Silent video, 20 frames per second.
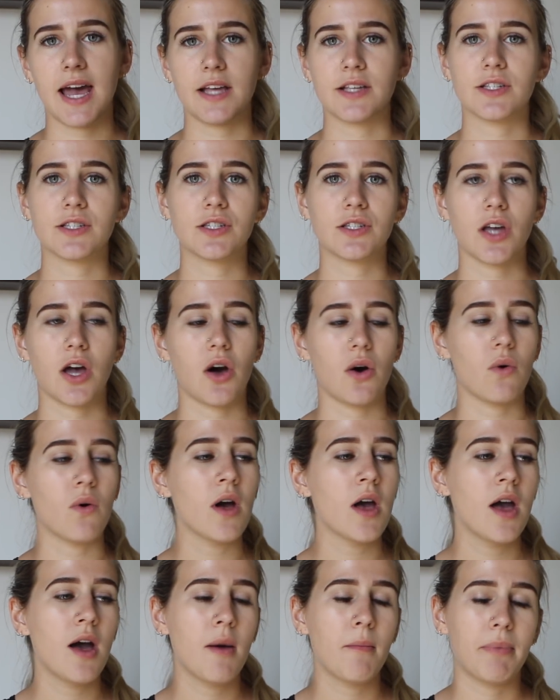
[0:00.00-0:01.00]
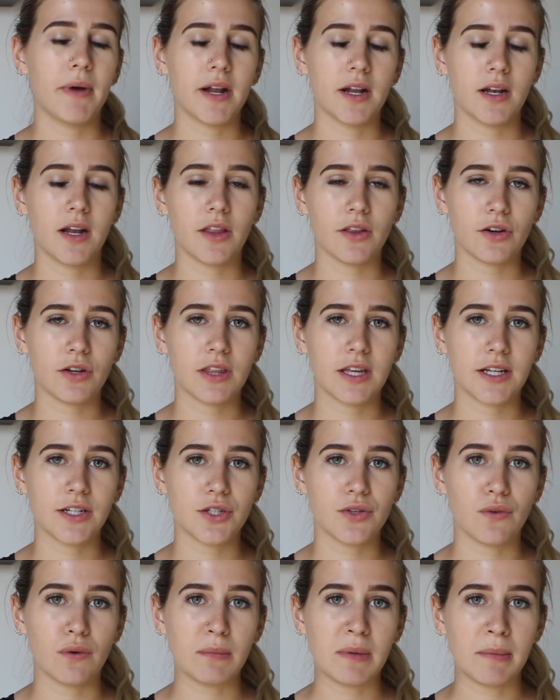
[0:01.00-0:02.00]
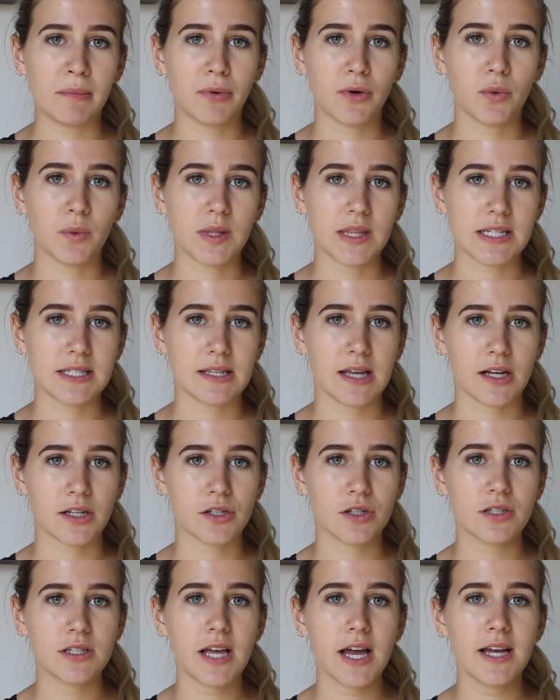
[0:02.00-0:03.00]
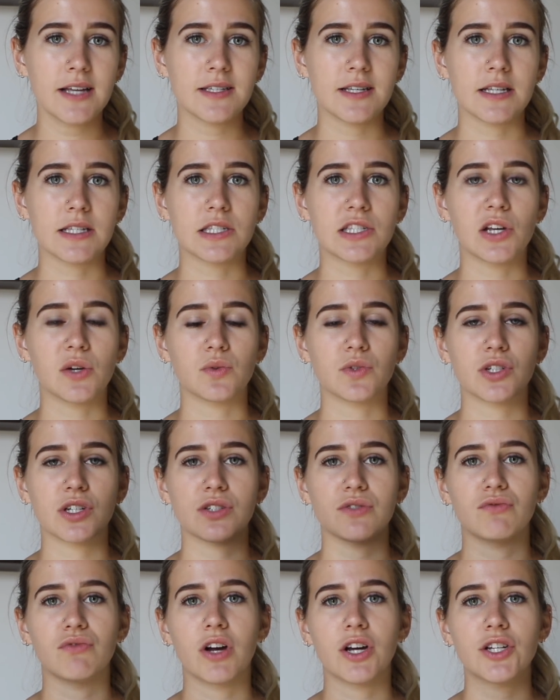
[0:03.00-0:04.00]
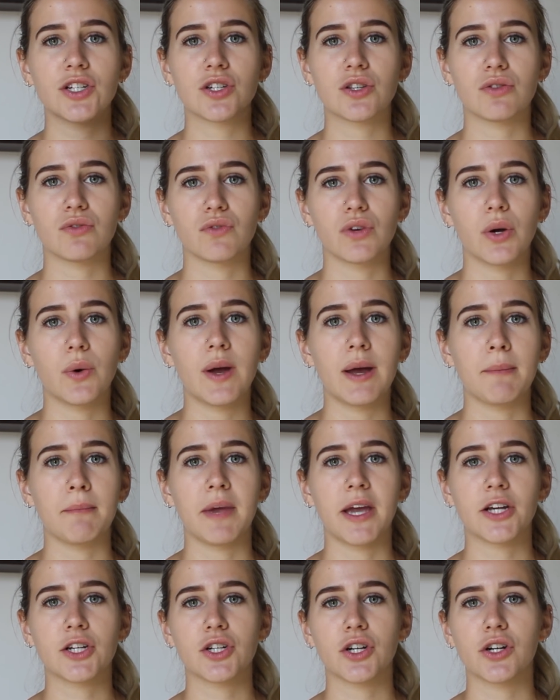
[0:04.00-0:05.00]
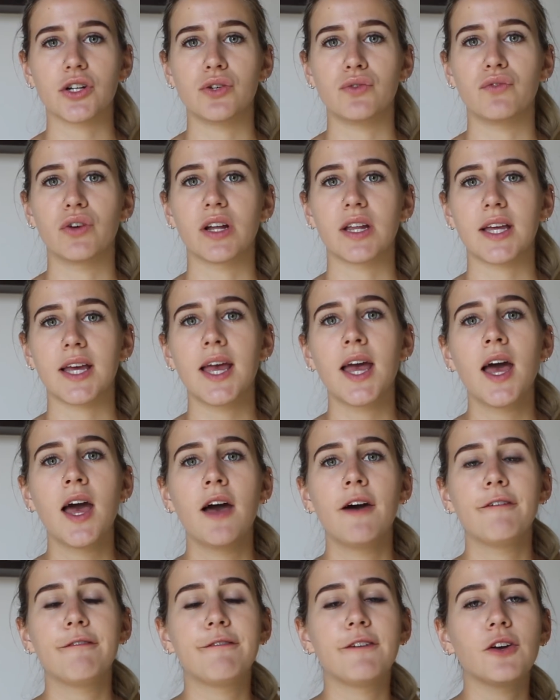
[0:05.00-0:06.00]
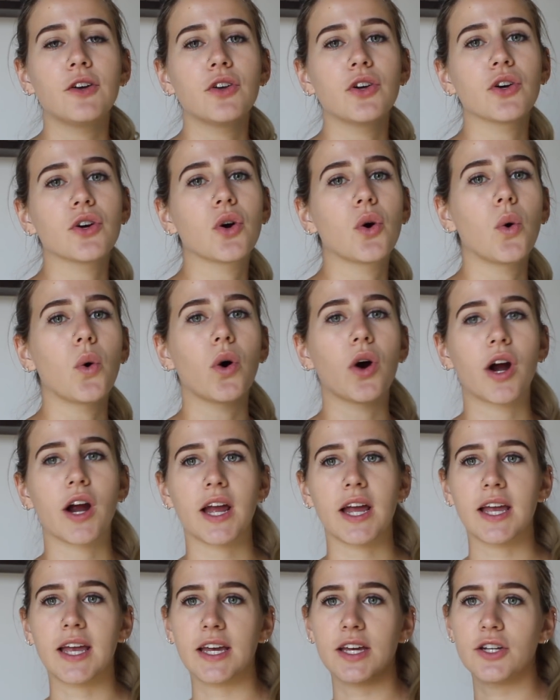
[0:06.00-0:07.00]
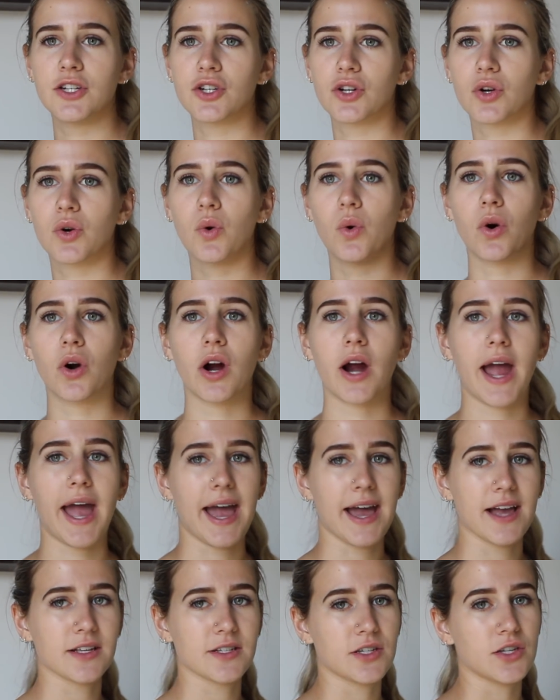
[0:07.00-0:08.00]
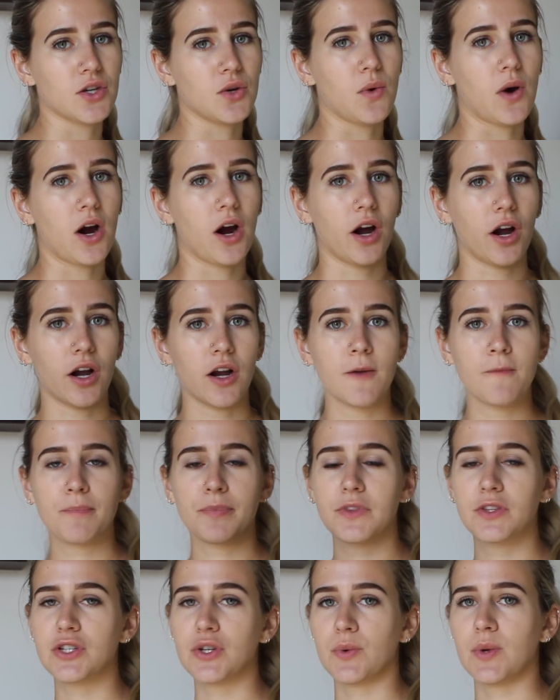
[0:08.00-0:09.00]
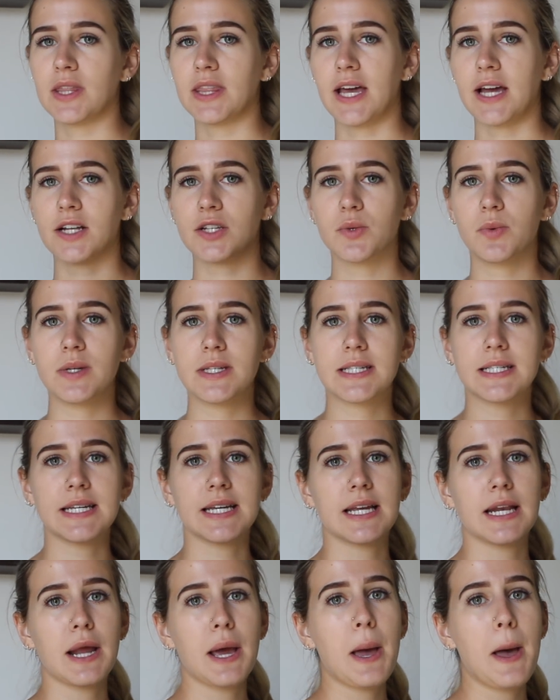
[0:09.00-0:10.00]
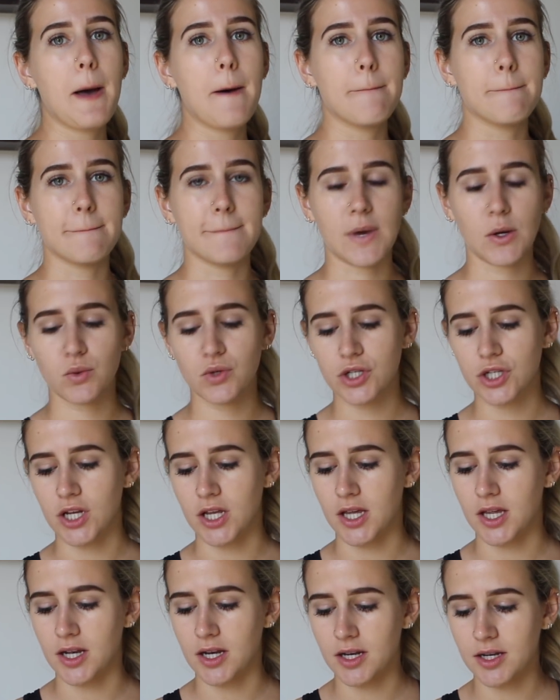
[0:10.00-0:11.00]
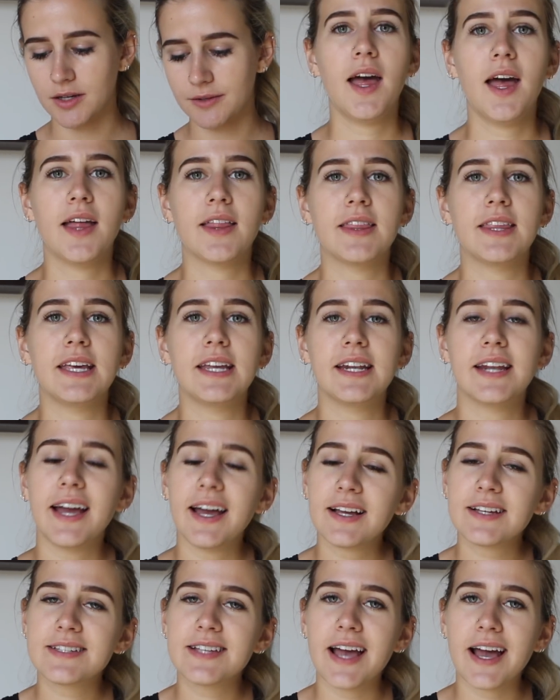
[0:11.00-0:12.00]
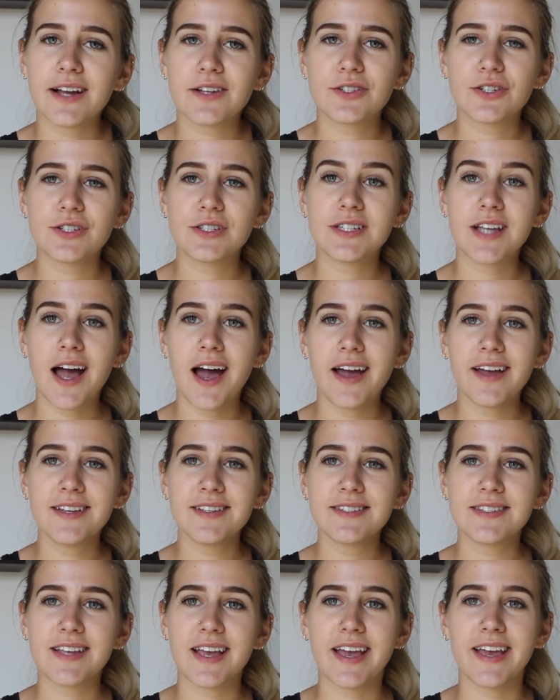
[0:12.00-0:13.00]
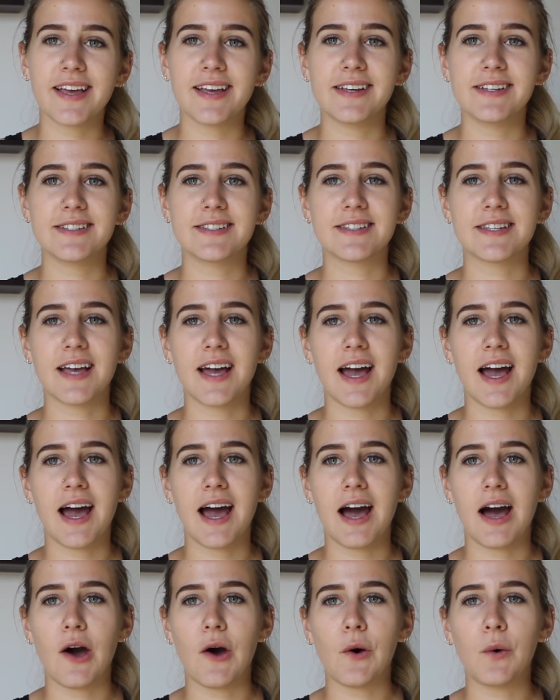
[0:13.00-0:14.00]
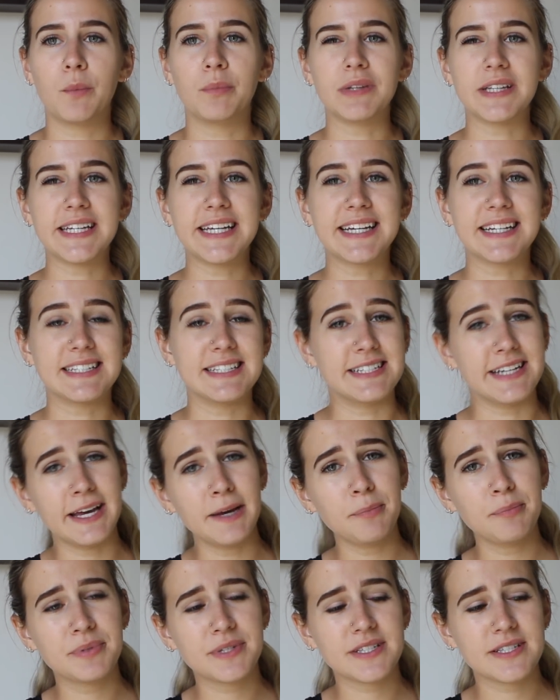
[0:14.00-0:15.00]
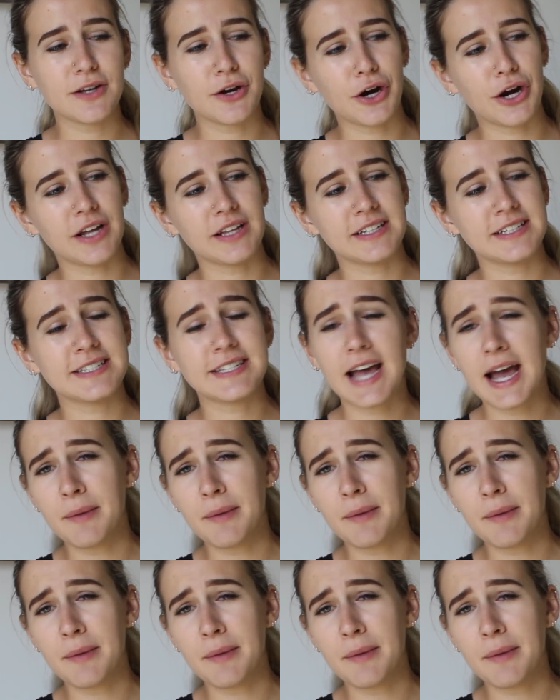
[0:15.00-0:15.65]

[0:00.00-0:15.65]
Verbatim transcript: as so. But another thing to remember with this exercise is don't just rush through it. Make sure you really feel your core, engage your core as you are doing that twisting motion. The next exercise is oblique dips, or at least